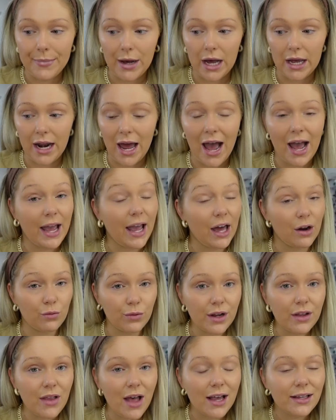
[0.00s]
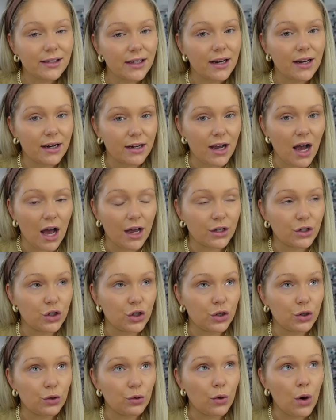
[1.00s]
But I had realized that it had gotten
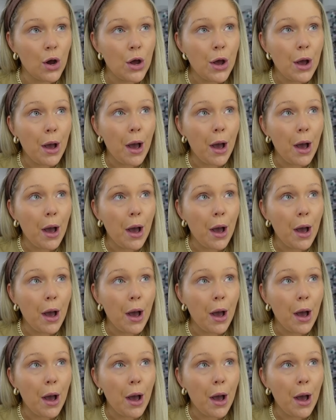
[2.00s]
to